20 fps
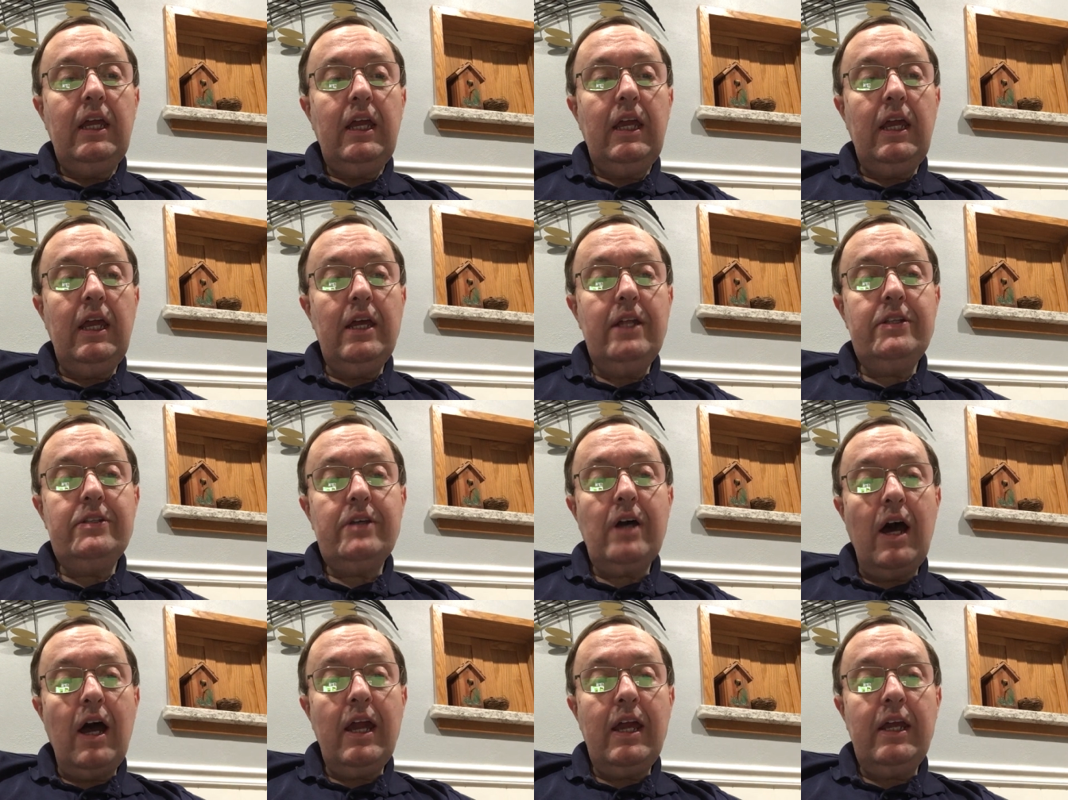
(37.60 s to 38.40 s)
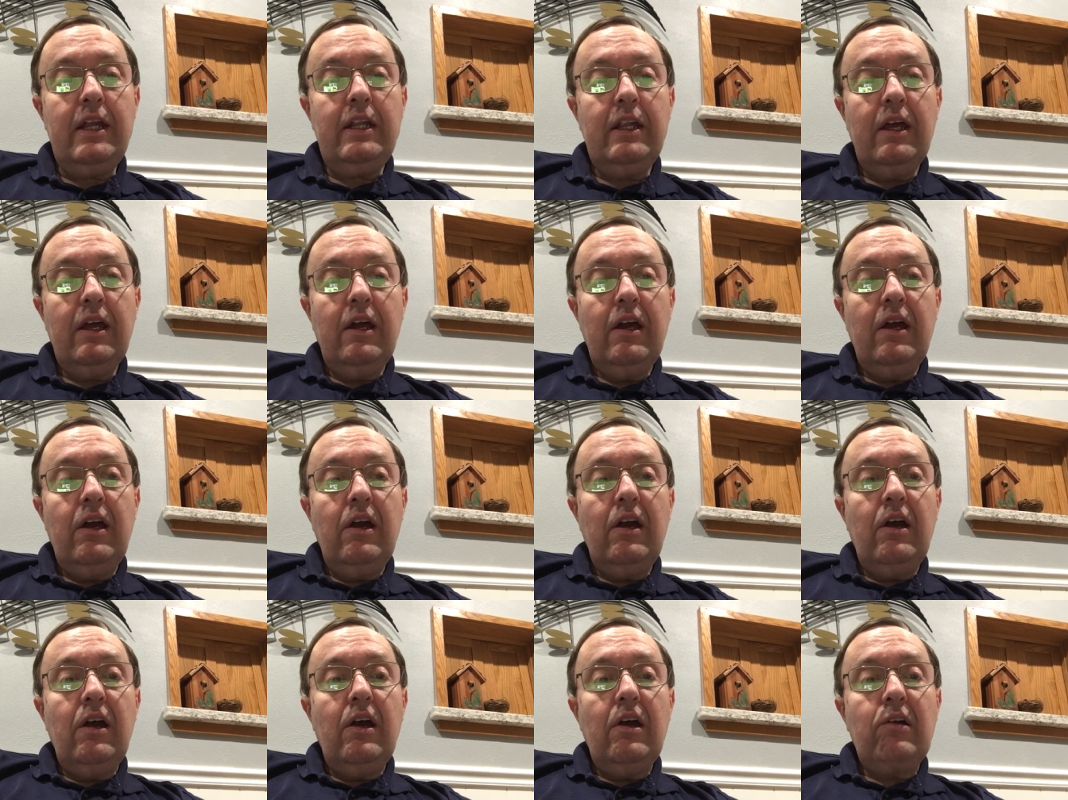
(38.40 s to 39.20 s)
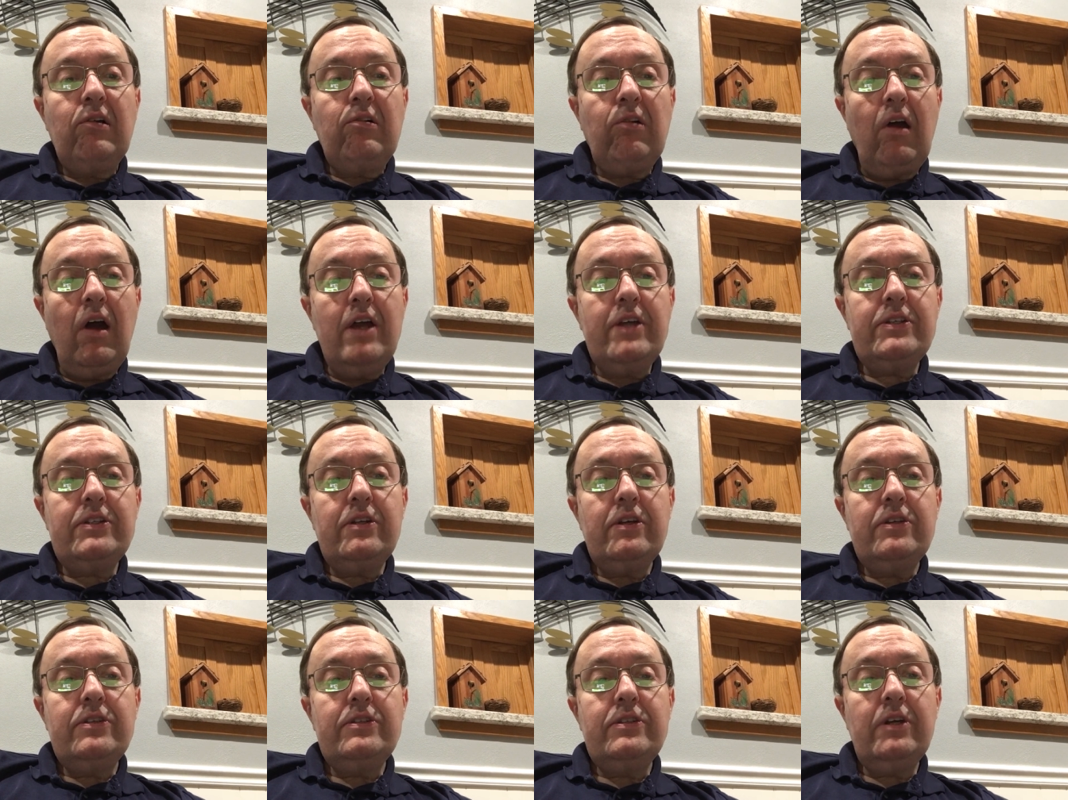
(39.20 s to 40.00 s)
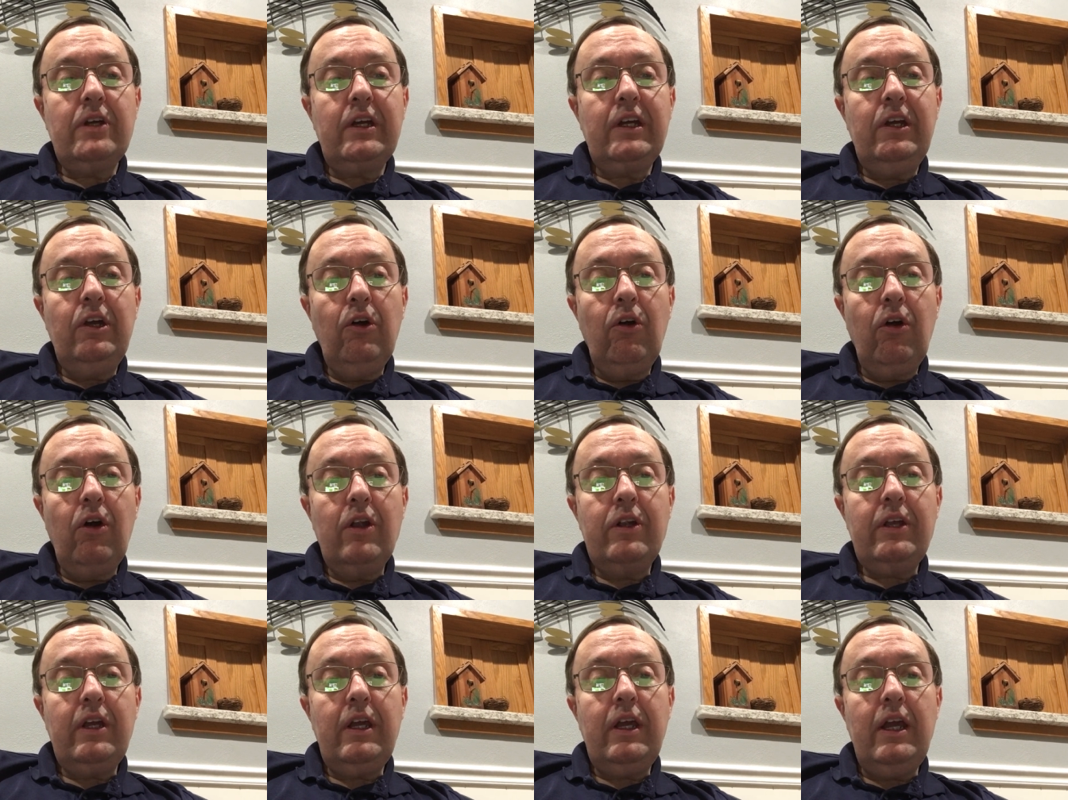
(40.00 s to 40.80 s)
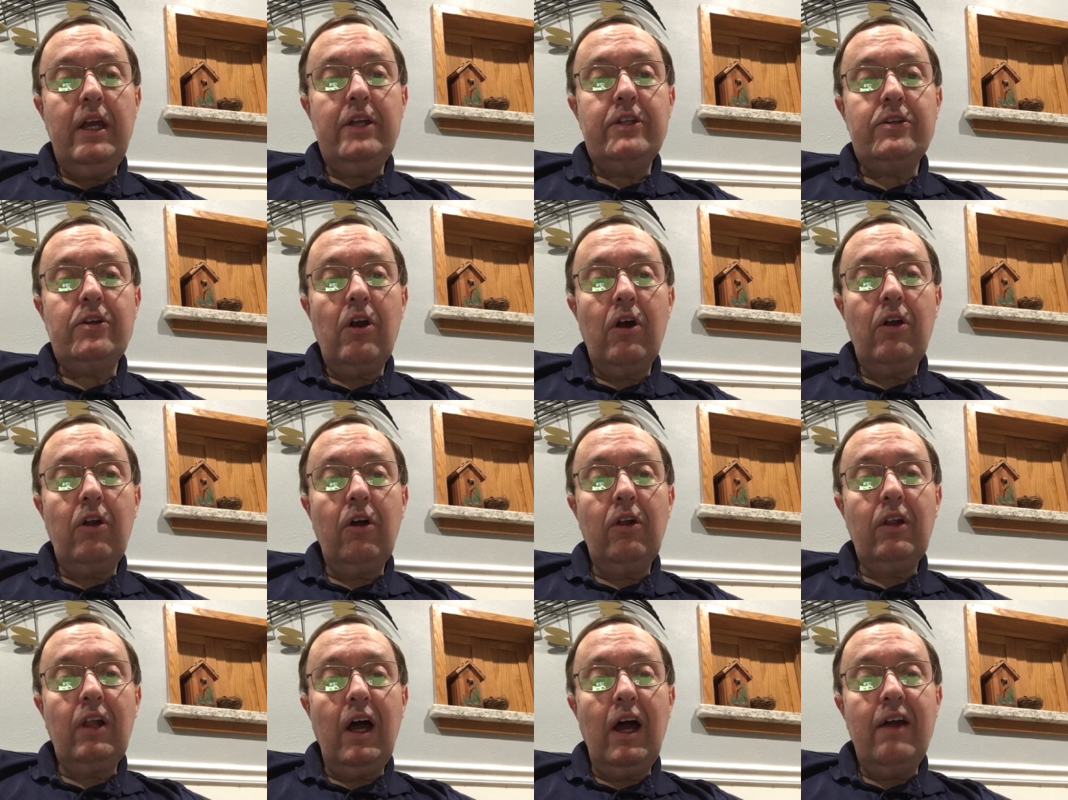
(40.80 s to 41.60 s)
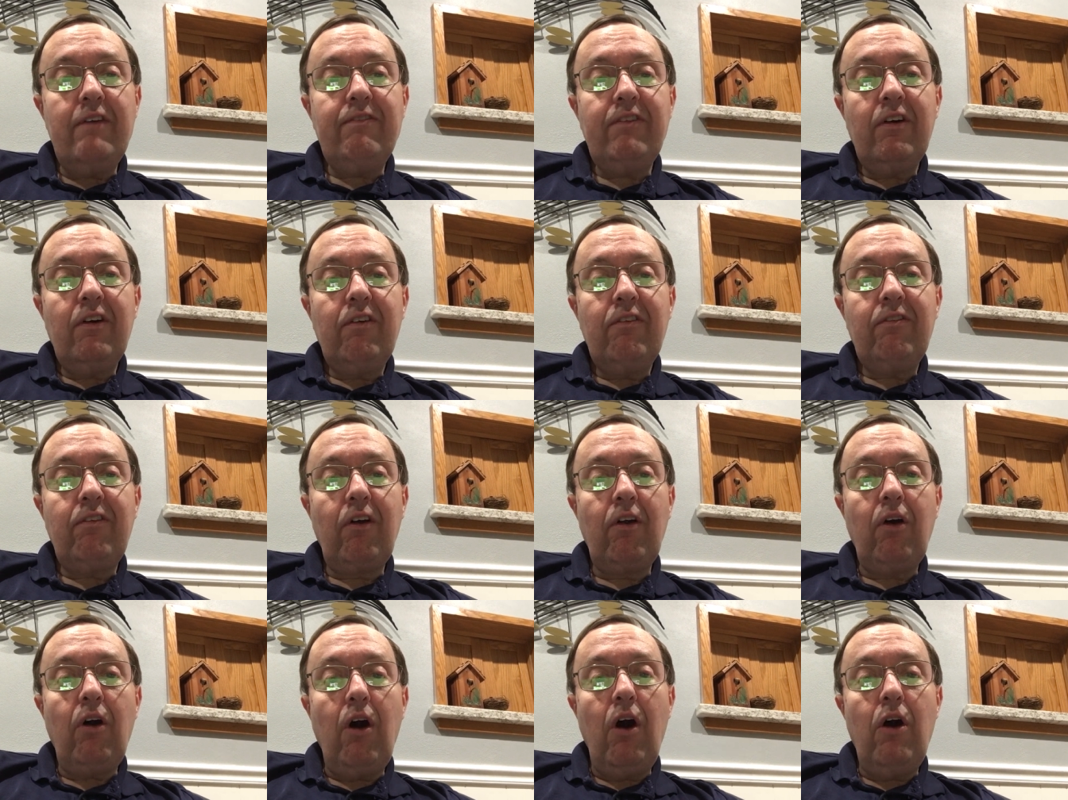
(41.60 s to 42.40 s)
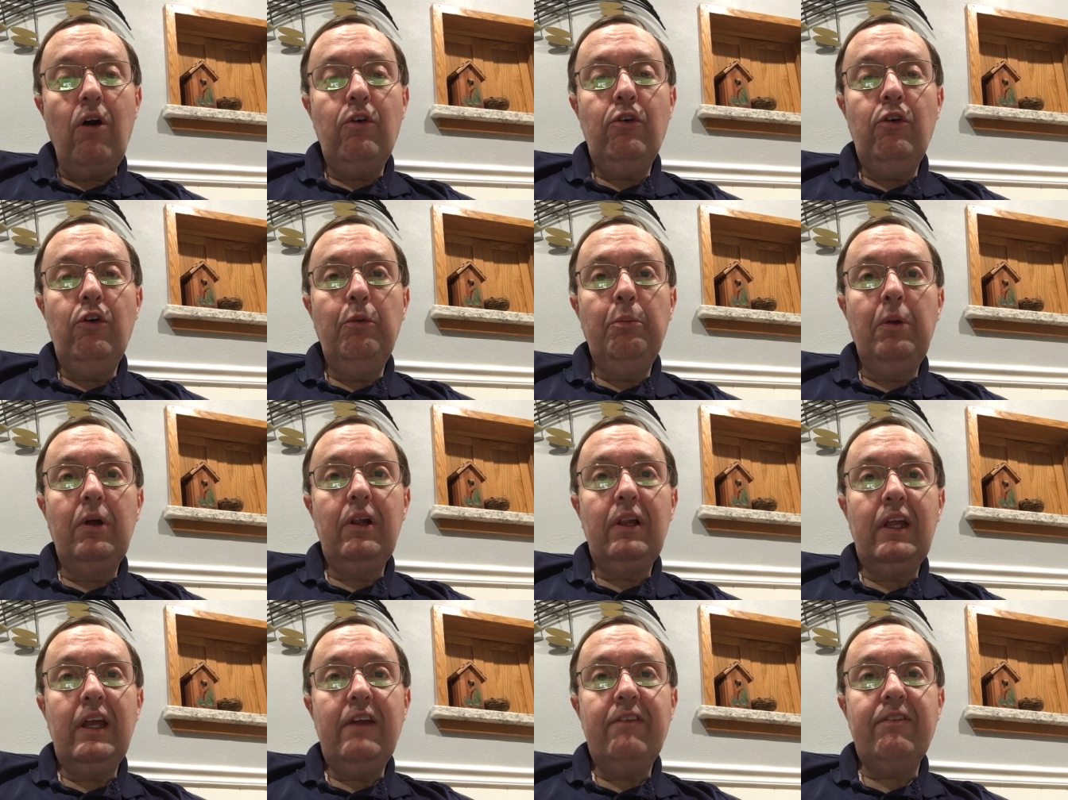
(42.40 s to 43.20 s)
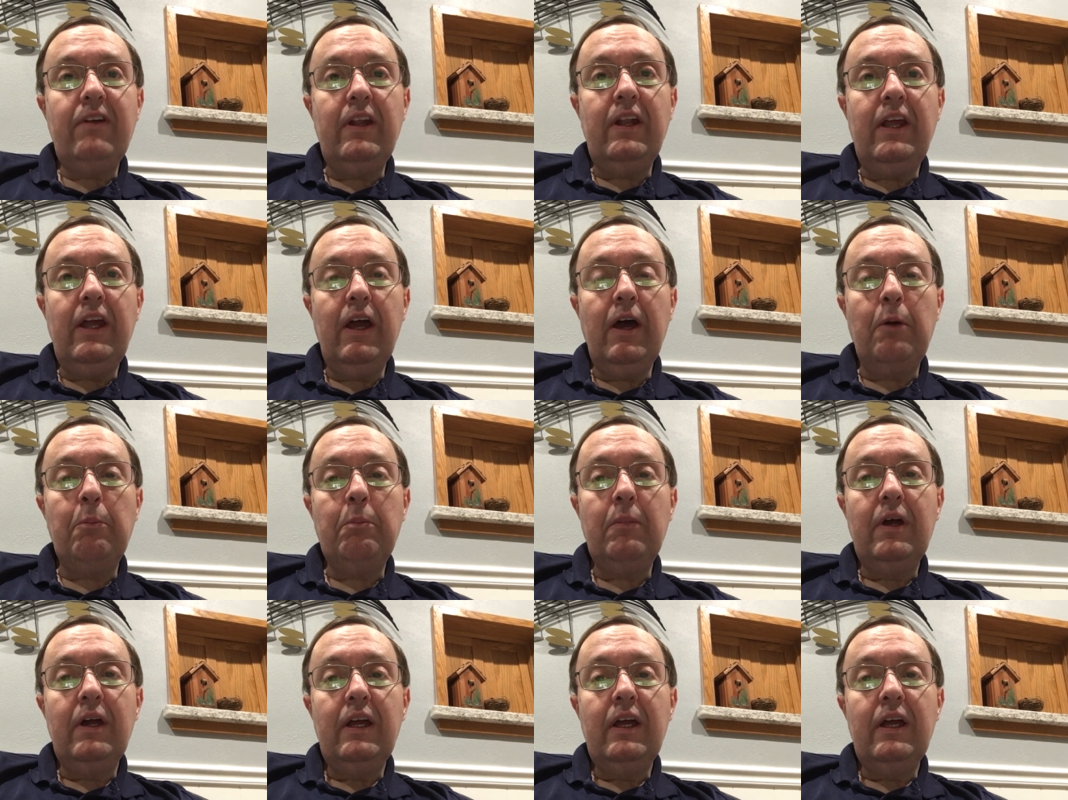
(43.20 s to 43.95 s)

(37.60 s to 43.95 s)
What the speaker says: In dying, Christ secured eternal life for all who believe in him.